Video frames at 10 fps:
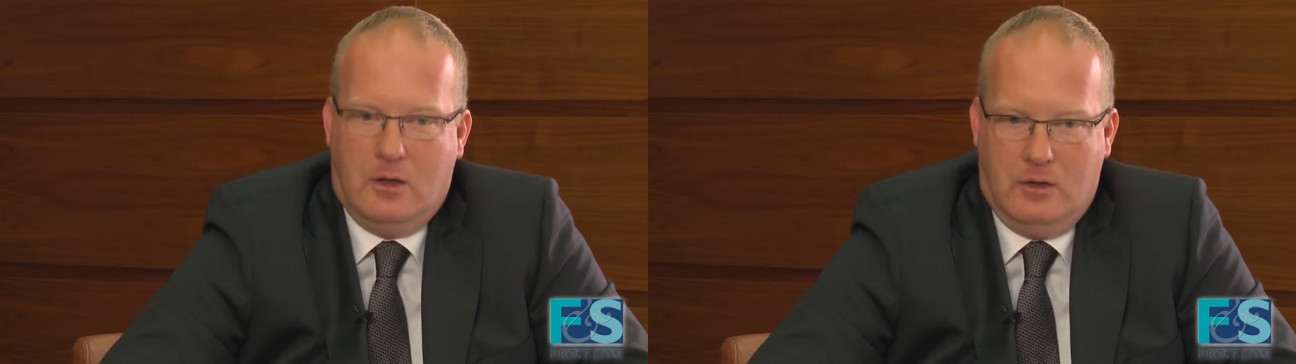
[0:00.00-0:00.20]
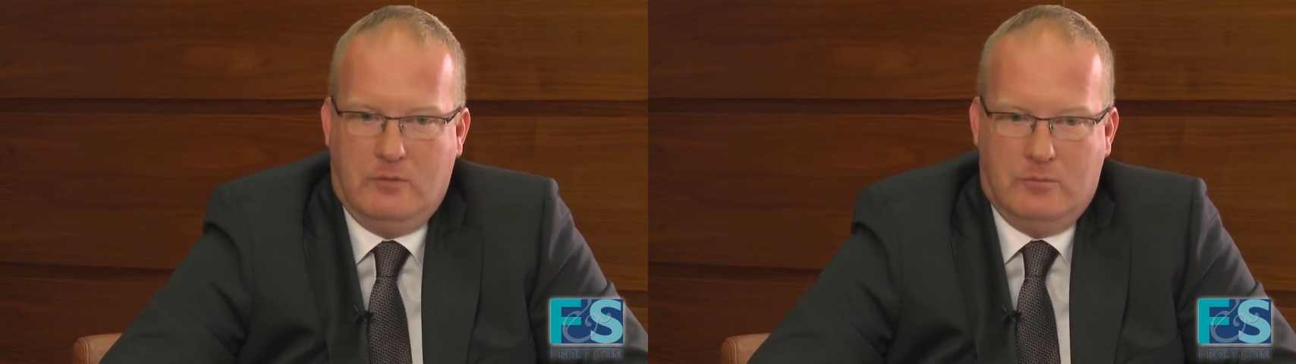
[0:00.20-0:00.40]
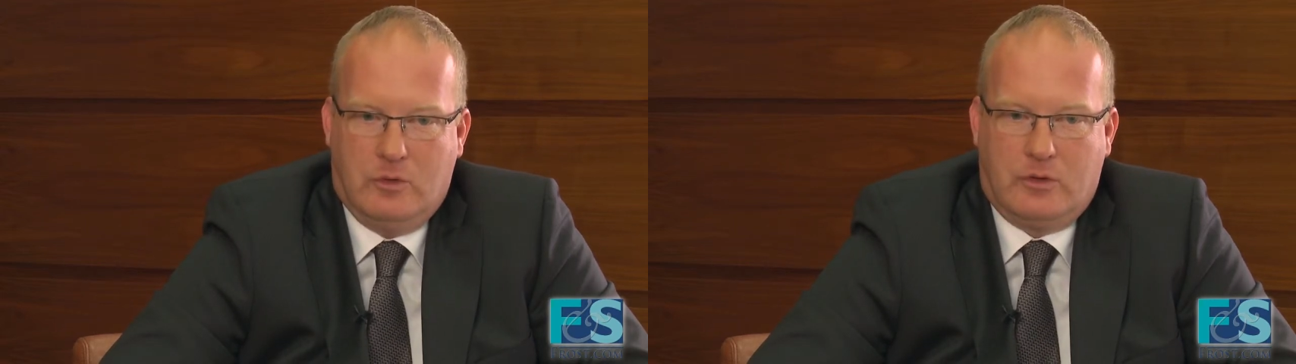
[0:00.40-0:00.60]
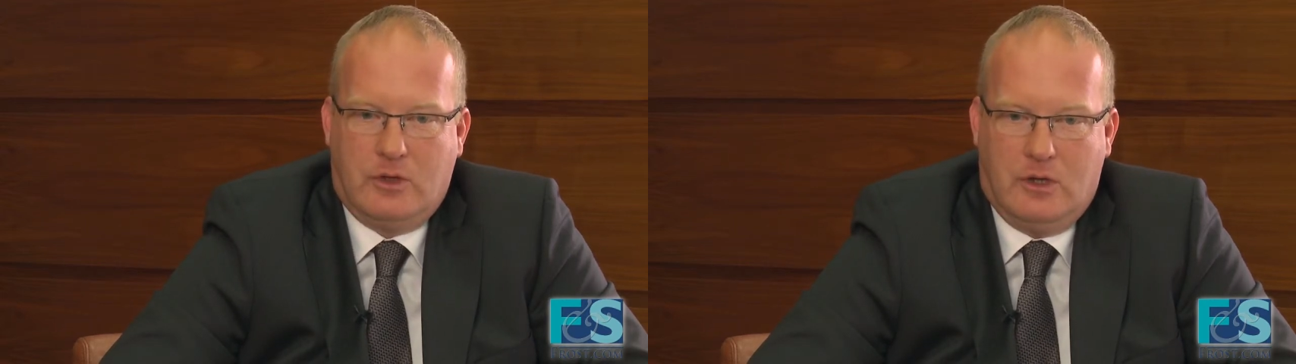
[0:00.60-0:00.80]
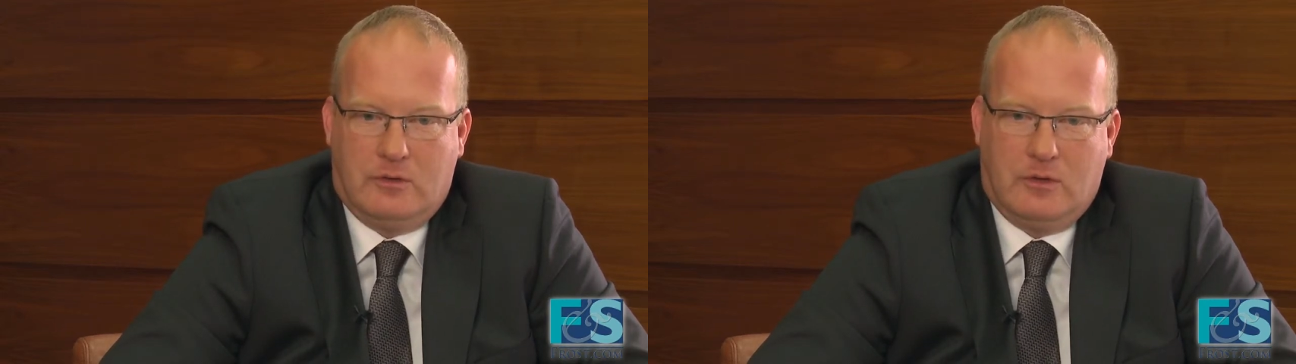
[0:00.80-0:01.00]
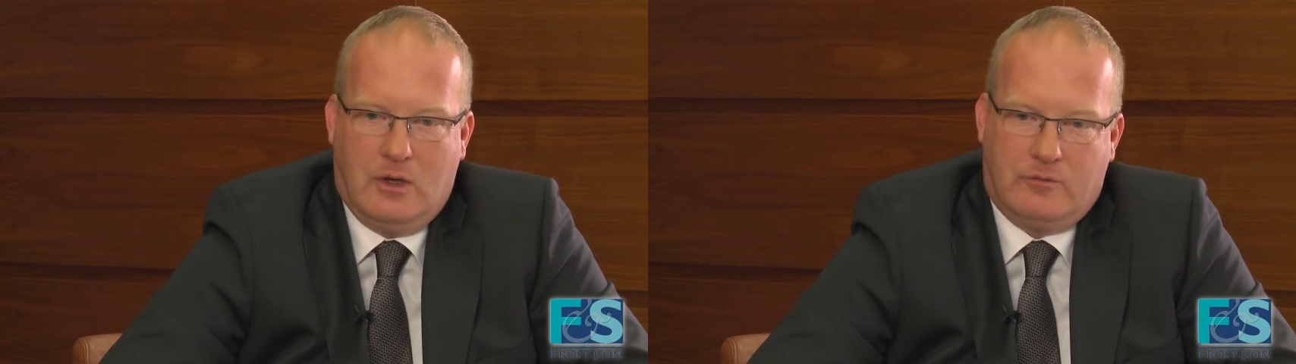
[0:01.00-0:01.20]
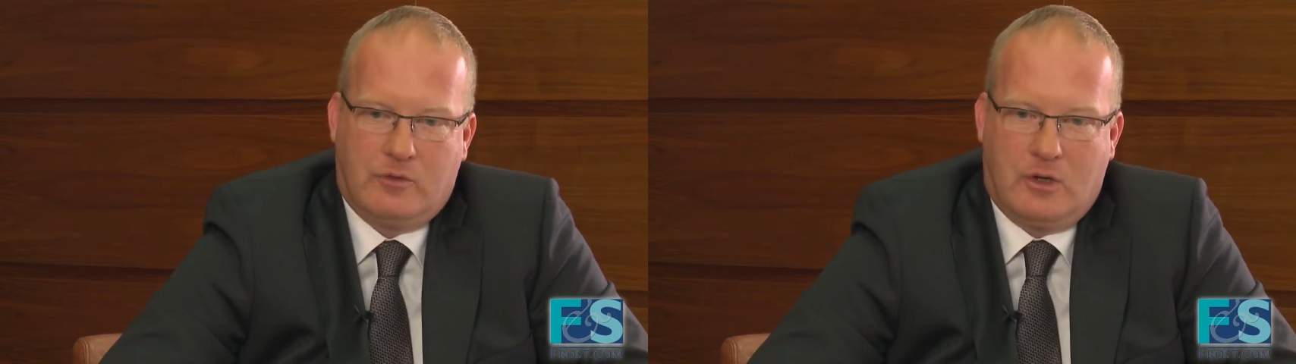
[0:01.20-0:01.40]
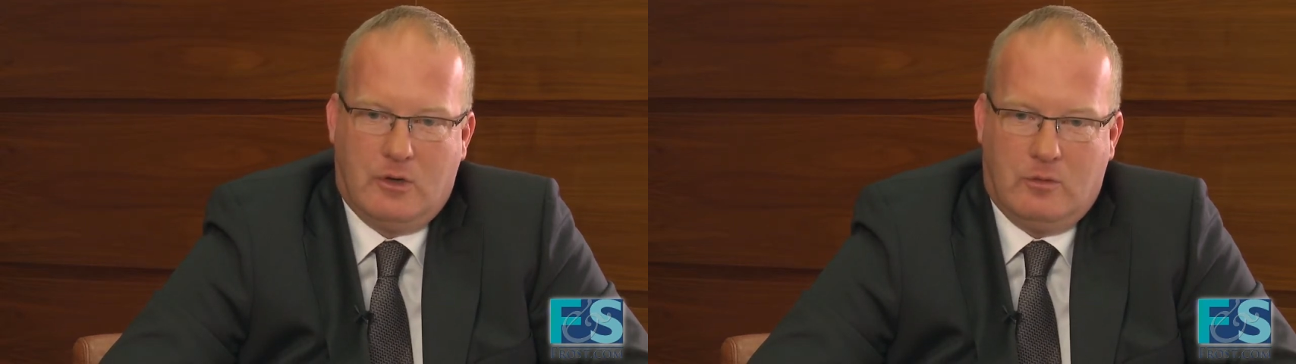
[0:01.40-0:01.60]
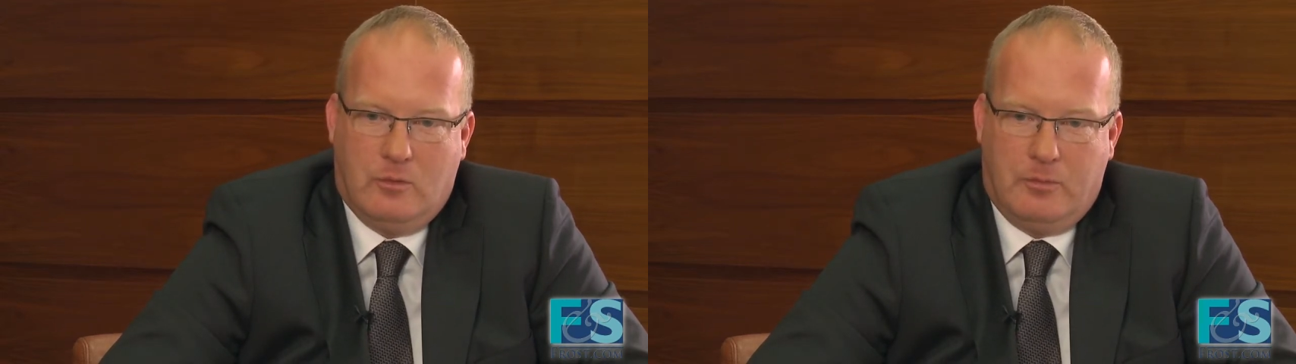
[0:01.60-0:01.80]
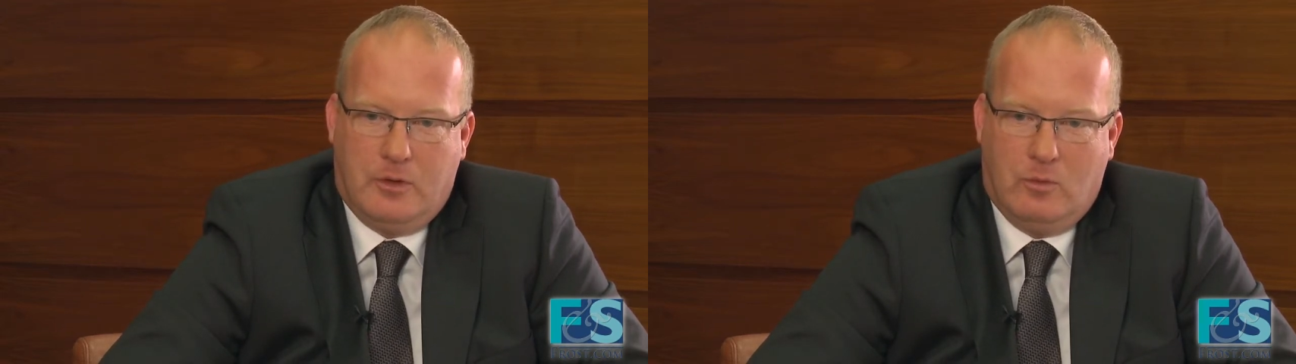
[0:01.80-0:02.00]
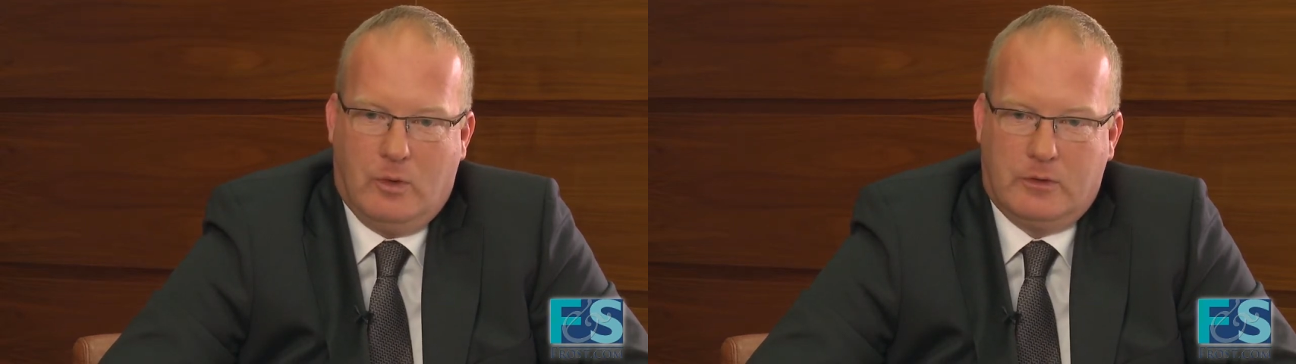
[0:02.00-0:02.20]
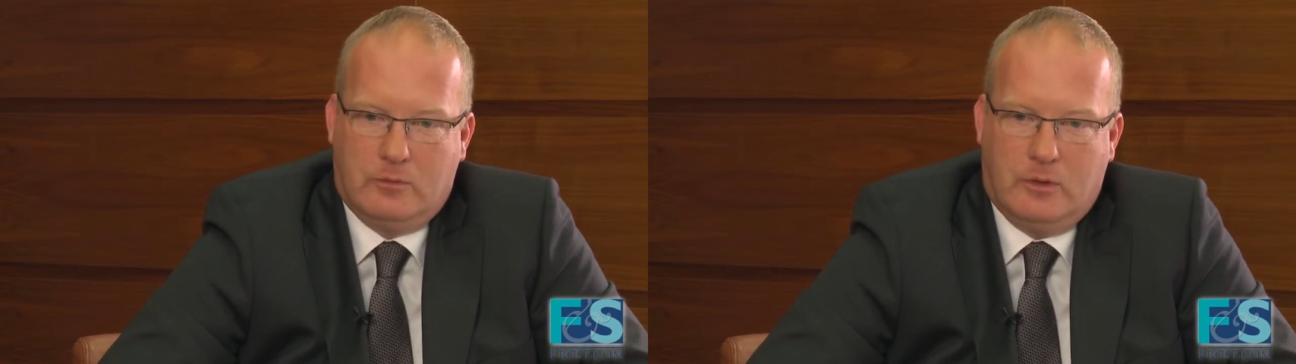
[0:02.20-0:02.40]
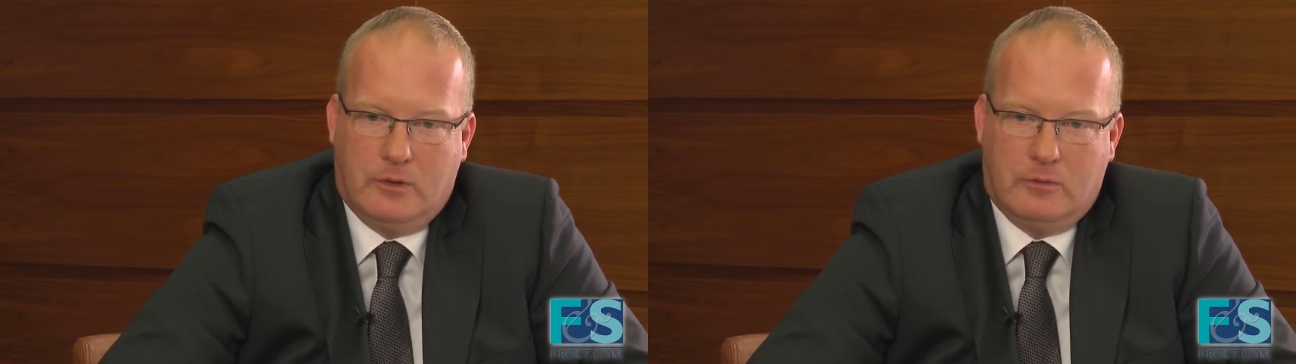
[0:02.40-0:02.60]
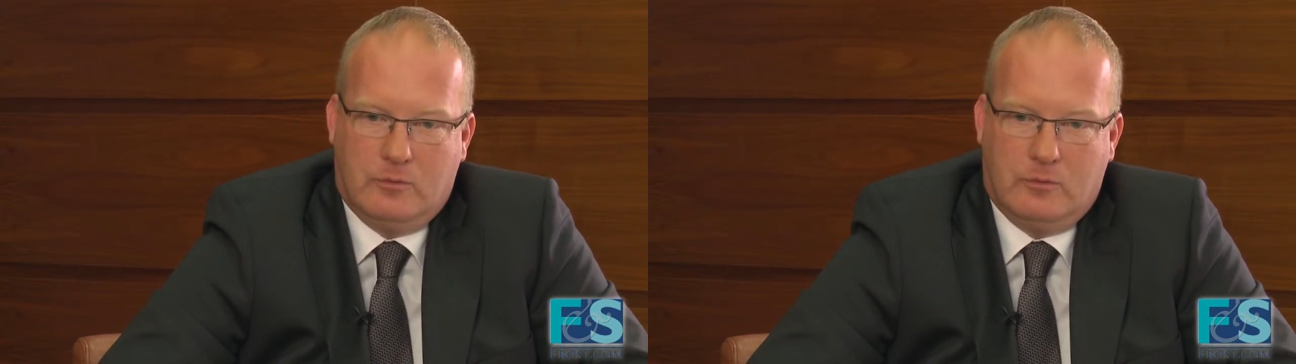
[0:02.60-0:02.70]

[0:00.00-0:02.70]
even looking at Africa will be one